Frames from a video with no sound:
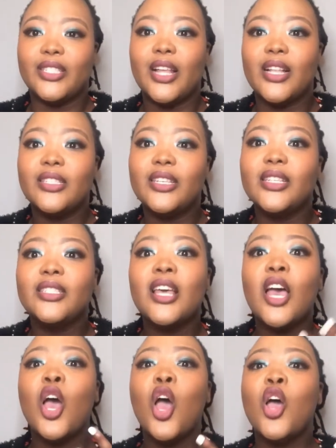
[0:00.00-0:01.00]
Celsius.
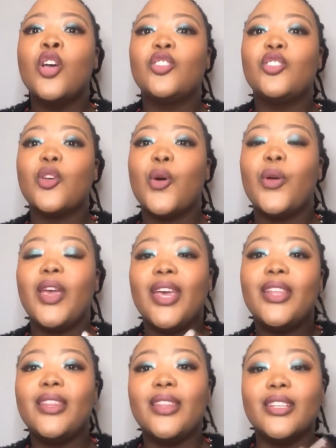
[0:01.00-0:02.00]
So
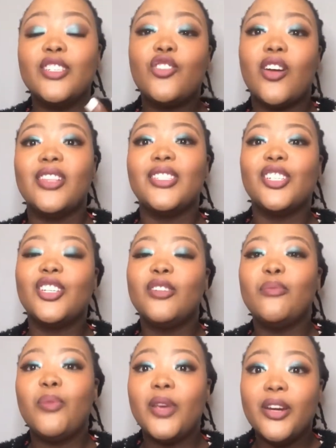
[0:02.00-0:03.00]
in this
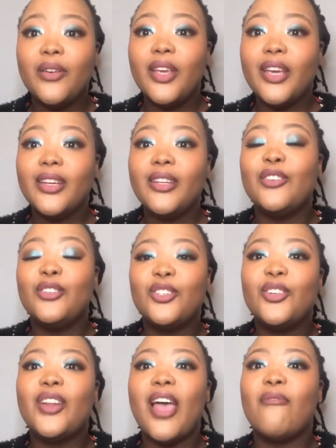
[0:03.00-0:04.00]
transition period, you
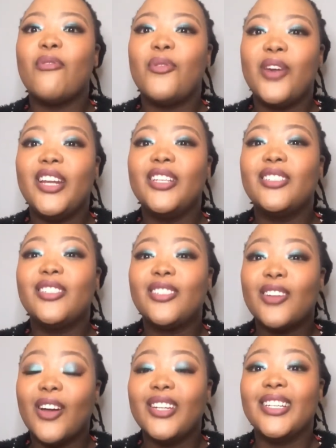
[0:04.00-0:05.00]
should have already
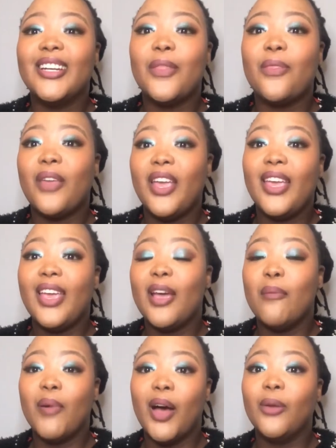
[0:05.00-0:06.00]
started thinking
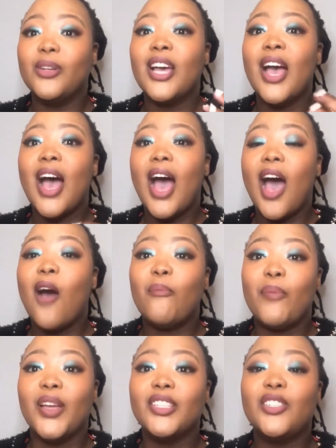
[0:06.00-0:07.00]
about how
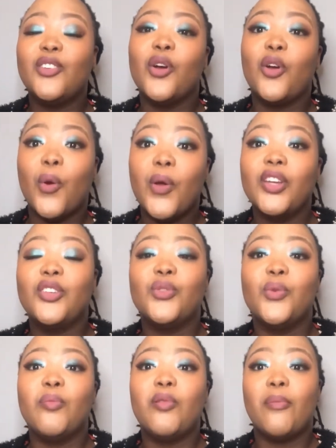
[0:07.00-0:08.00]
best you're going
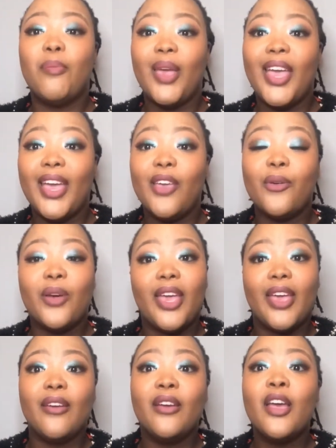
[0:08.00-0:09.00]
to prepare your
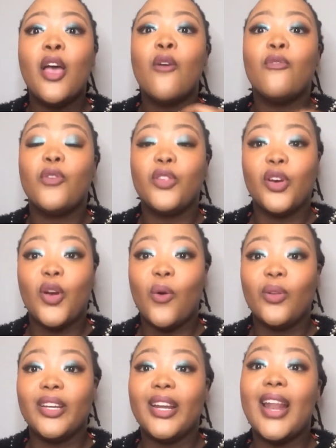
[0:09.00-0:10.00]
hair for the
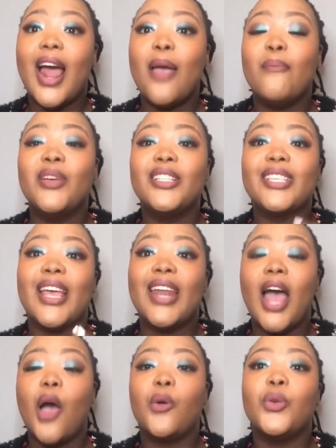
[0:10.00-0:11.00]
colder climates and
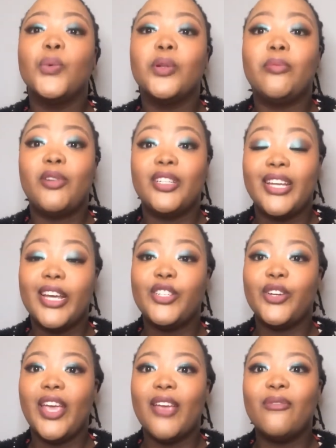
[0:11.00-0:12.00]
how you will
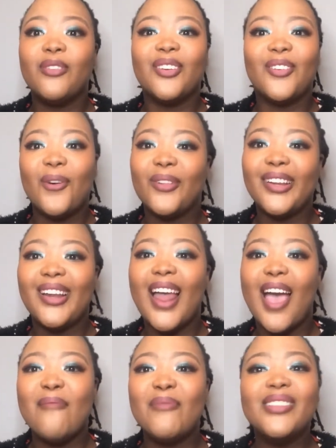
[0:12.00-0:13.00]
protect your hair for the colder
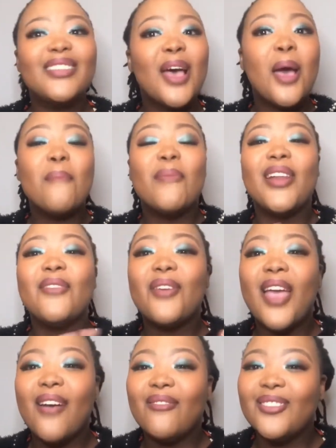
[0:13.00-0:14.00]
climates. But if
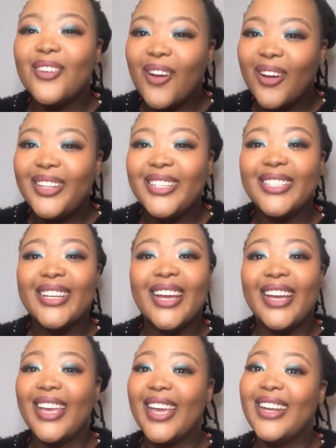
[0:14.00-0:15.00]
you have not,
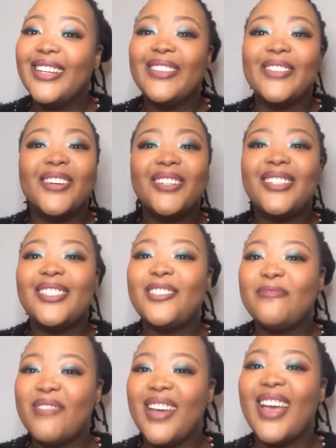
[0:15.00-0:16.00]
again, do not
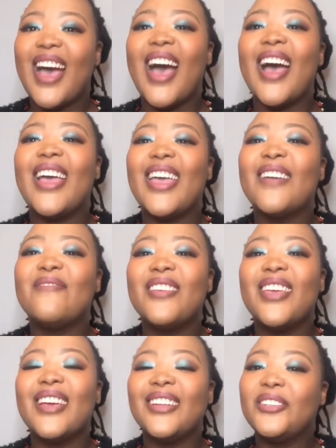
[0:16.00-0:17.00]
despair. I am
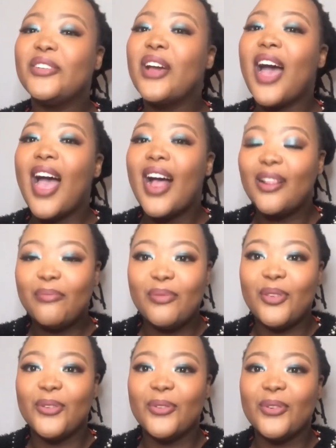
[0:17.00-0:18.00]
here to help
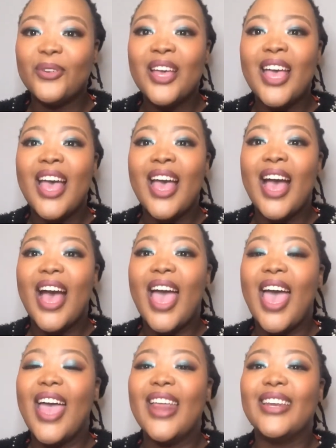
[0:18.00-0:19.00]
you.
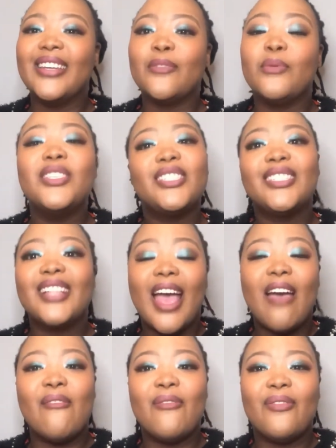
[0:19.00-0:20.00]
And we still
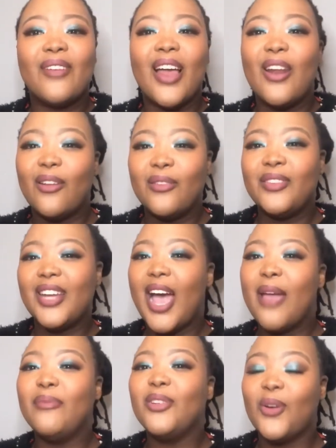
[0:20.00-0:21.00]
have a lot of
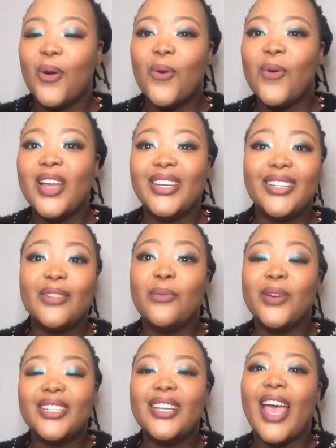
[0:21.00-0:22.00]
time to go until
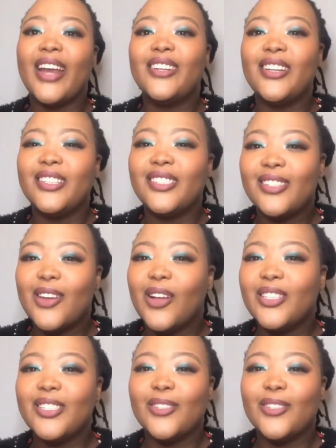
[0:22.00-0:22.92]
winter actually starts.